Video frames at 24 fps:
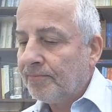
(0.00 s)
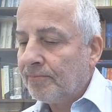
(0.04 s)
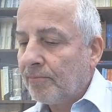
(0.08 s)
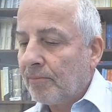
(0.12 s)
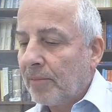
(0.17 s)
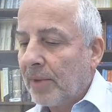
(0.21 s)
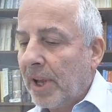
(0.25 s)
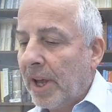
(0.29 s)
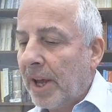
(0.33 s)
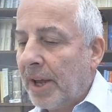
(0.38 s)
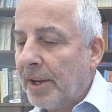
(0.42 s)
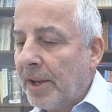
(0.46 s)

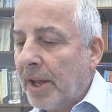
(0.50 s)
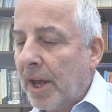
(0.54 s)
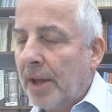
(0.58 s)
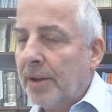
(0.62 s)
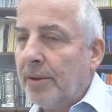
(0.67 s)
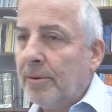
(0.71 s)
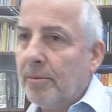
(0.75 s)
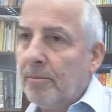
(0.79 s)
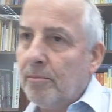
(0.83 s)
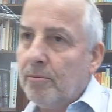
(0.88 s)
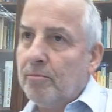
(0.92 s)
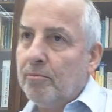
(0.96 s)

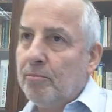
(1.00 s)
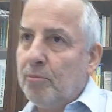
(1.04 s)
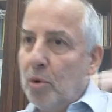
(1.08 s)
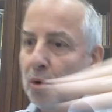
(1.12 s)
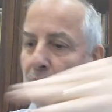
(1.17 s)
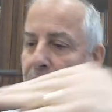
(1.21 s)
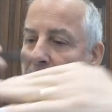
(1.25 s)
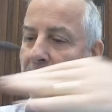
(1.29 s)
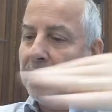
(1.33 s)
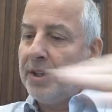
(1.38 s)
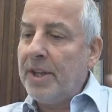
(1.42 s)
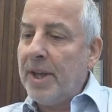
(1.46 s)
and
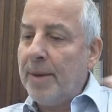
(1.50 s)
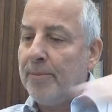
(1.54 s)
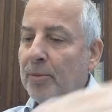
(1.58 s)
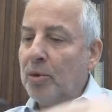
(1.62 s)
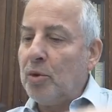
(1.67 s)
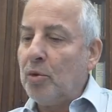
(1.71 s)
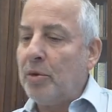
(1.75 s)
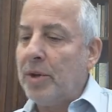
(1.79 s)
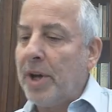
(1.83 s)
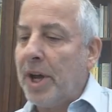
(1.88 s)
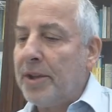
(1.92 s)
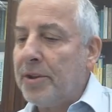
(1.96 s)
putting them
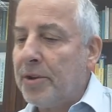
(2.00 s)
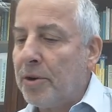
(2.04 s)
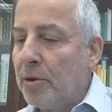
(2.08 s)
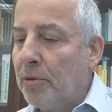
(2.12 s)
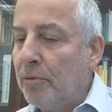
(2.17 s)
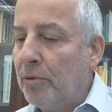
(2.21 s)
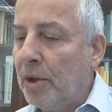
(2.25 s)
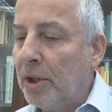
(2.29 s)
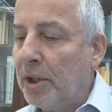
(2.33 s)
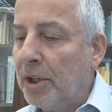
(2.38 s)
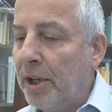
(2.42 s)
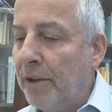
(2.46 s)
together
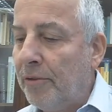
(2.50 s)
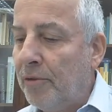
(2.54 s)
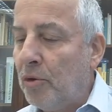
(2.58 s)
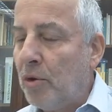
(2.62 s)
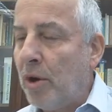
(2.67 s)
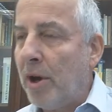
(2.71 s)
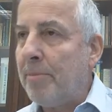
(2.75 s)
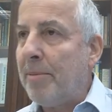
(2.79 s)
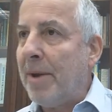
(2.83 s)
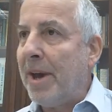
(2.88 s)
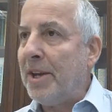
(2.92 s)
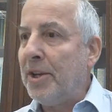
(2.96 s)
will give you
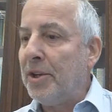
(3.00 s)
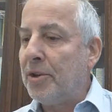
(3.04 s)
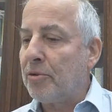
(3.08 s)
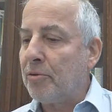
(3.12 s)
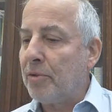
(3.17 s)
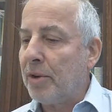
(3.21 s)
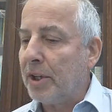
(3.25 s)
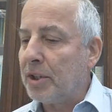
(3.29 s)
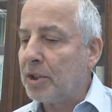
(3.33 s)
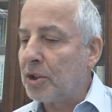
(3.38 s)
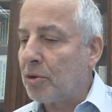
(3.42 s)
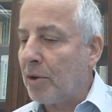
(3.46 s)
a
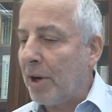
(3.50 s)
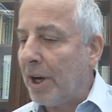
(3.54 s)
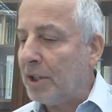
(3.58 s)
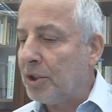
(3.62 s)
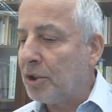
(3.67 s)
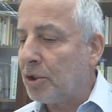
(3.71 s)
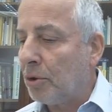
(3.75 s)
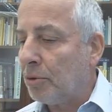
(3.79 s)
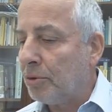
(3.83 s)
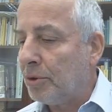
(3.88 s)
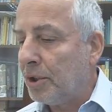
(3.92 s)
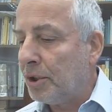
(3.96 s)
matrix, right?
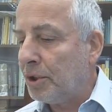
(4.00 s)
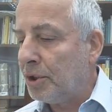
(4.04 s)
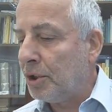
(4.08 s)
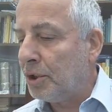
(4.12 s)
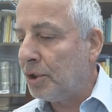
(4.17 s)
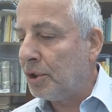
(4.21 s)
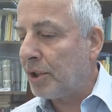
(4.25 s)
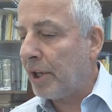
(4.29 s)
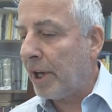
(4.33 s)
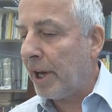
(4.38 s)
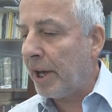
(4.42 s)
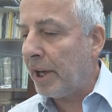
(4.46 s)
So this
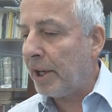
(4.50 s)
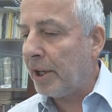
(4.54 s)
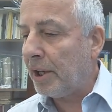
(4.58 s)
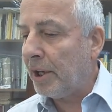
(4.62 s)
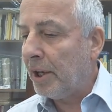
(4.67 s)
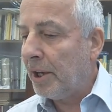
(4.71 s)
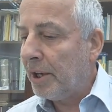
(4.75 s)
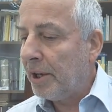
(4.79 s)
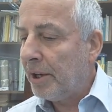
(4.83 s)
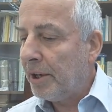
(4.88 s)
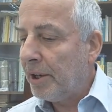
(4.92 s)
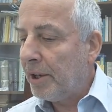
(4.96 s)
is a
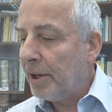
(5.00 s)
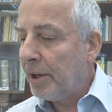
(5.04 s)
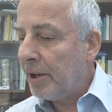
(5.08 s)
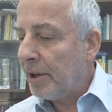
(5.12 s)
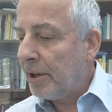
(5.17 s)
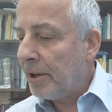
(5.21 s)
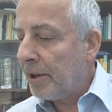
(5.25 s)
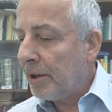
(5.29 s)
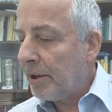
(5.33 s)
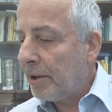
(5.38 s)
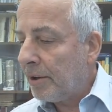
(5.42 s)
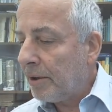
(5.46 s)

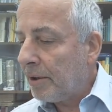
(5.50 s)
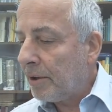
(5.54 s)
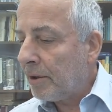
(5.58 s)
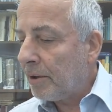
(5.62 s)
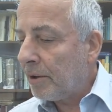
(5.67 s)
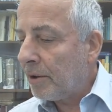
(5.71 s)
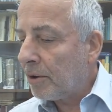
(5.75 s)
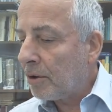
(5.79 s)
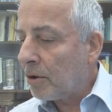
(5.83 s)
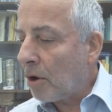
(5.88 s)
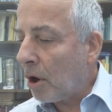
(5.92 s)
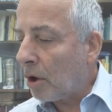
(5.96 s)

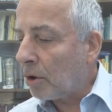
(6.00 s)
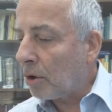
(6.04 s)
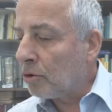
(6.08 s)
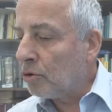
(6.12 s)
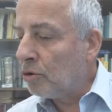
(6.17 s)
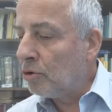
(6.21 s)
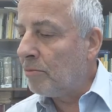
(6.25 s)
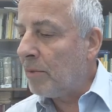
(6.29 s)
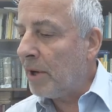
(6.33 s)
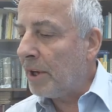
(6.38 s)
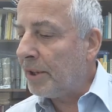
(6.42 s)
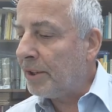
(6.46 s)

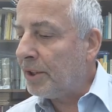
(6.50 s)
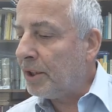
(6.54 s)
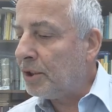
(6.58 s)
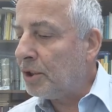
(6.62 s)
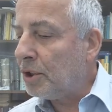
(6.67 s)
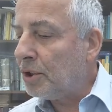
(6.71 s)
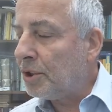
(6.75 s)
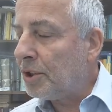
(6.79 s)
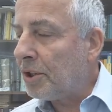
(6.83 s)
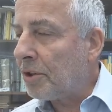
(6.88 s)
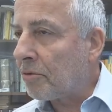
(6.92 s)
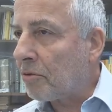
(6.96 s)
column and this
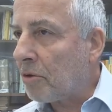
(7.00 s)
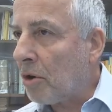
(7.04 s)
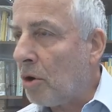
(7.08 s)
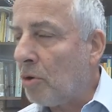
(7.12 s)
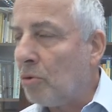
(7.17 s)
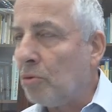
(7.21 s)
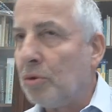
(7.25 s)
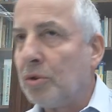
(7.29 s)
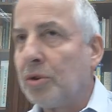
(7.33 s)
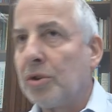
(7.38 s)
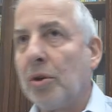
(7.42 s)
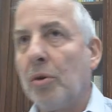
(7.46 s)
is a
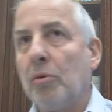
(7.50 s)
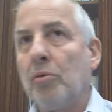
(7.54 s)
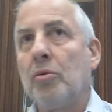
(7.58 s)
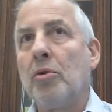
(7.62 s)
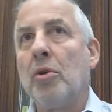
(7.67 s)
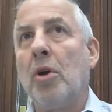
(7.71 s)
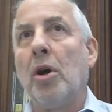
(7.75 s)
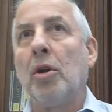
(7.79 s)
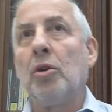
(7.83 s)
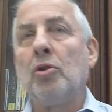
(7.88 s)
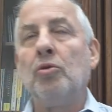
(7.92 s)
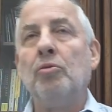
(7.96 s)
row, so
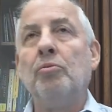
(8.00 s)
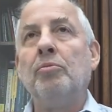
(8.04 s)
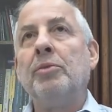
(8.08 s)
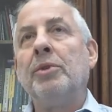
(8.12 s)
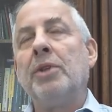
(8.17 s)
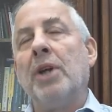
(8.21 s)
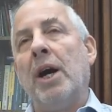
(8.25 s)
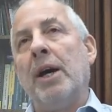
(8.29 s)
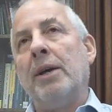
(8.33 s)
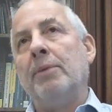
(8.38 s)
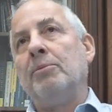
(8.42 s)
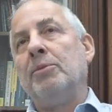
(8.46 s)
column
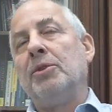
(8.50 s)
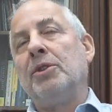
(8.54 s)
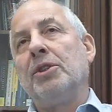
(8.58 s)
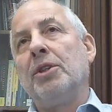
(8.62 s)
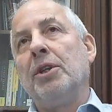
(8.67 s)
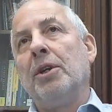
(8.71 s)
times